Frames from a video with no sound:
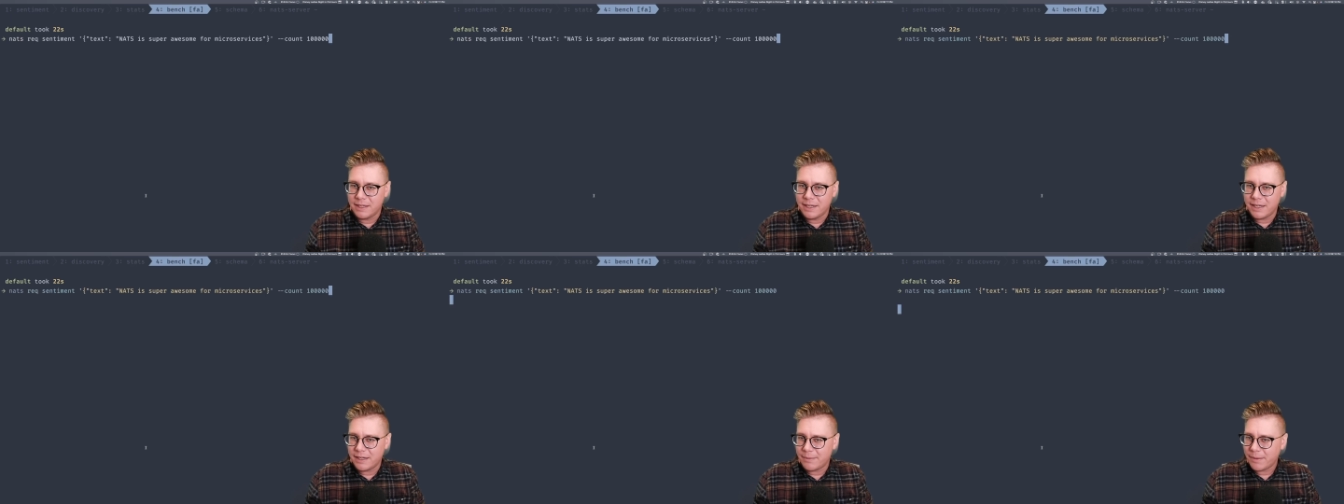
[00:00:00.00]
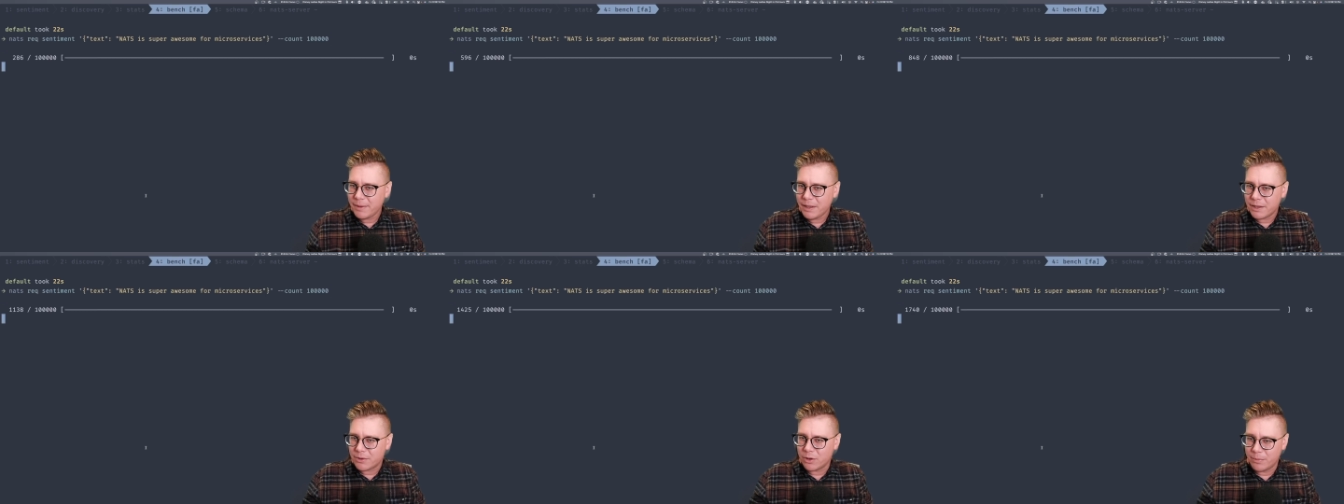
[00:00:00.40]
And
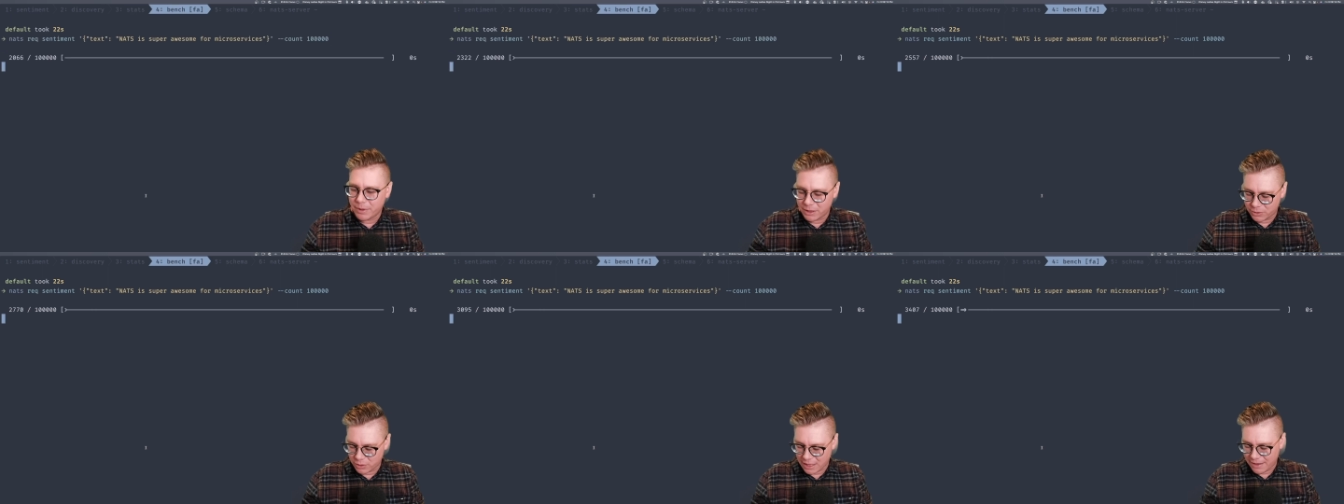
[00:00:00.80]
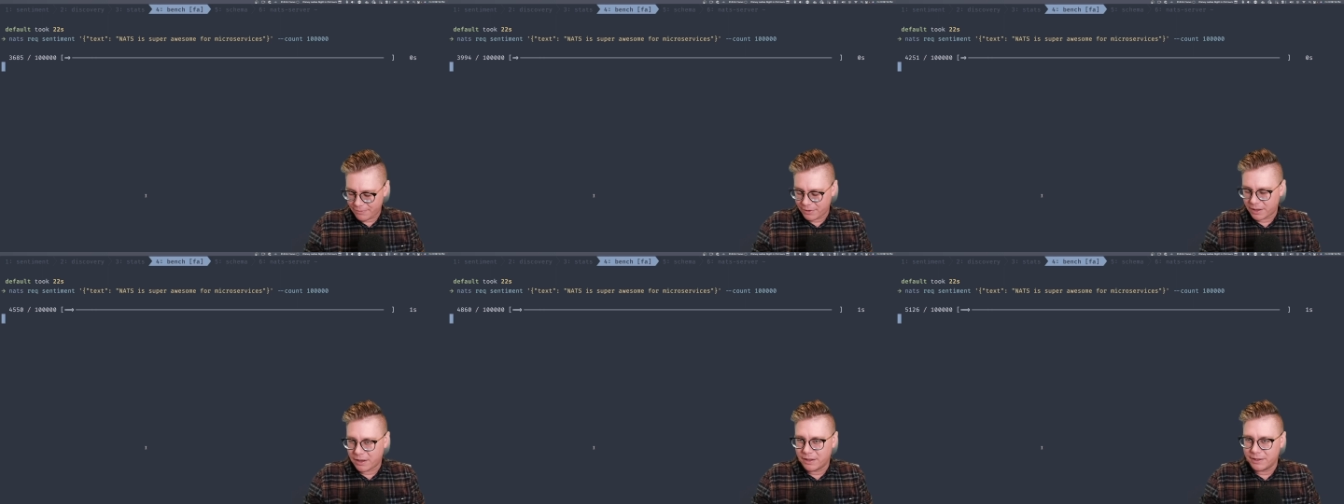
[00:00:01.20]
I'm going to throw a bit of
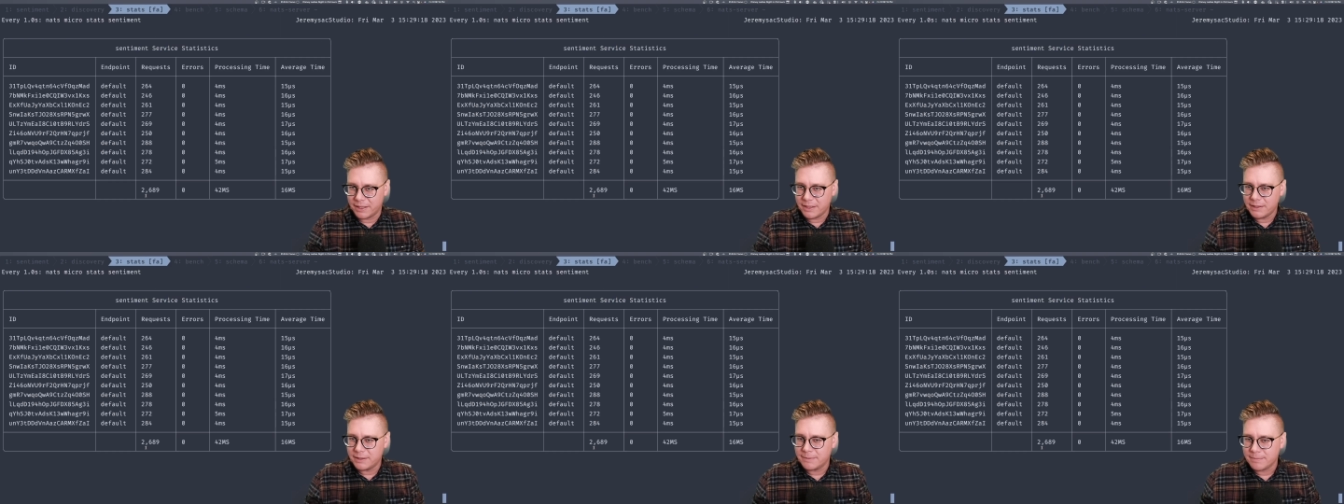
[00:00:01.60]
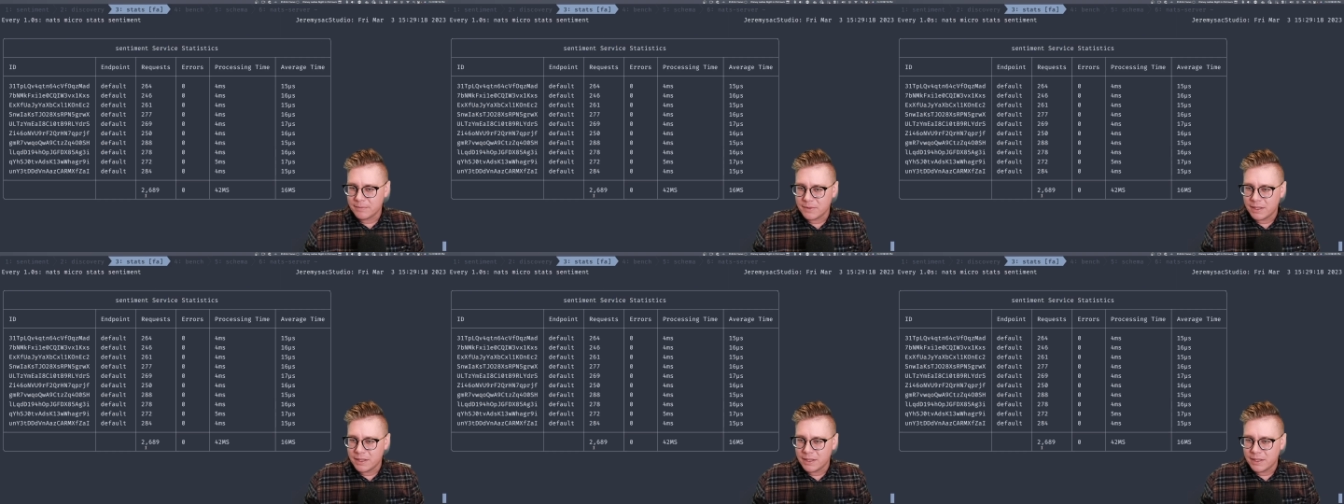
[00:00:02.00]
traffic on this.